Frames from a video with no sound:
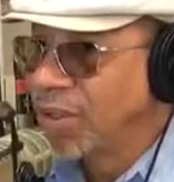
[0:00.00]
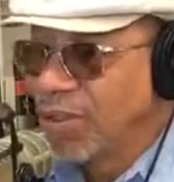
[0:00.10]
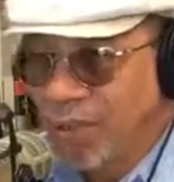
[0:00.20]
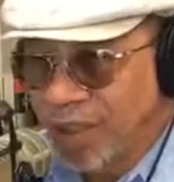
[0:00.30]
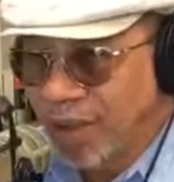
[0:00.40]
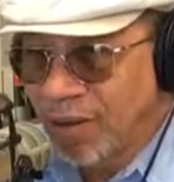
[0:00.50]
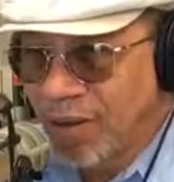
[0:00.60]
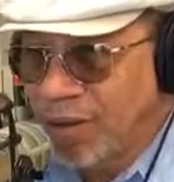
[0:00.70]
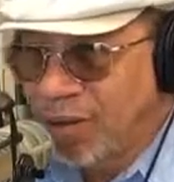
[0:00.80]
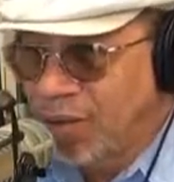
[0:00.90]
who
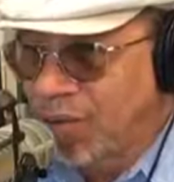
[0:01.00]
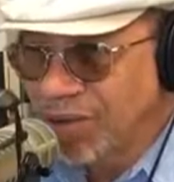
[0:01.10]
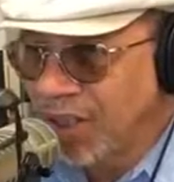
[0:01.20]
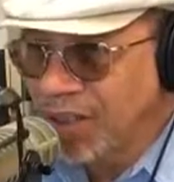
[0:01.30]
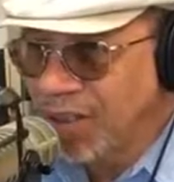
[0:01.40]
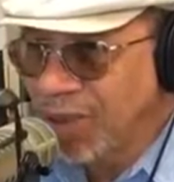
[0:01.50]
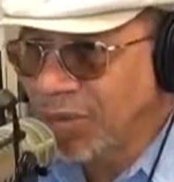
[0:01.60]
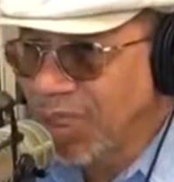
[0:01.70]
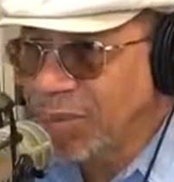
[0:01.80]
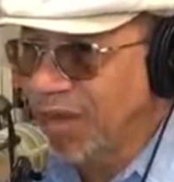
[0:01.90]
would say the same
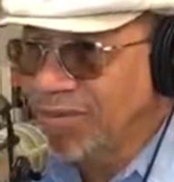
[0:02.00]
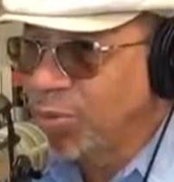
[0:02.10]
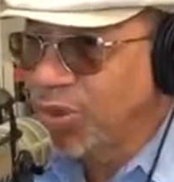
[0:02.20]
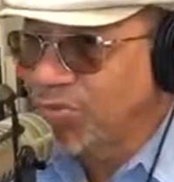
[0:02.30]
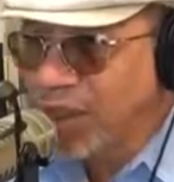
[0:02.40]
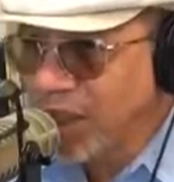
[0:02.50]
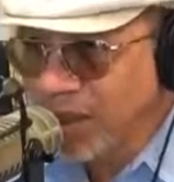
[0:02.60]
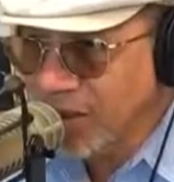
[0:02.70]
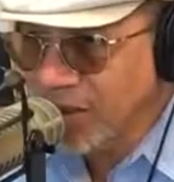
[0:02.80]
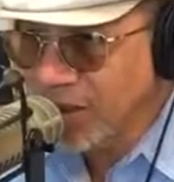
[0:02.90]
thing about Ruby
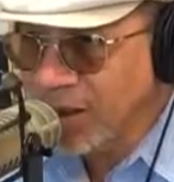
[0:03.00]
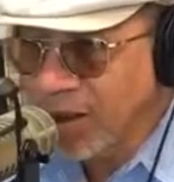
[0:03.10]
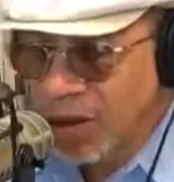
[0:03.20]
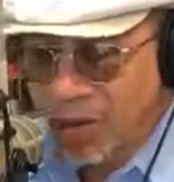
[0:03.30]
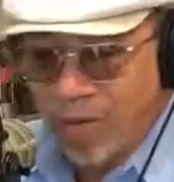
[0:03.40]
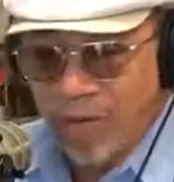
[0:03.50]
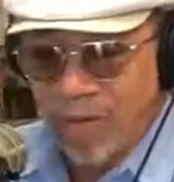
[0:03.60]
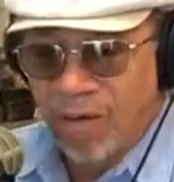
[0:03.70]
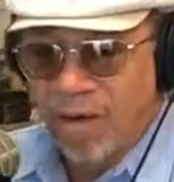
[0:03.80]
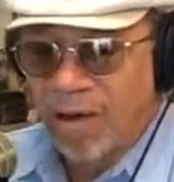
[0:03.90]
Ridge
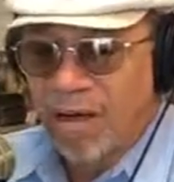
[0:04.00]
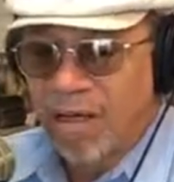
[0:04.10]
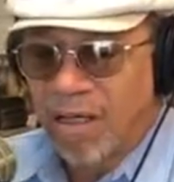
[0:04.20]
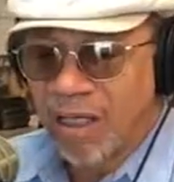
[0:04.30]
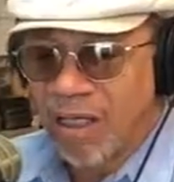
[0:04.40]
or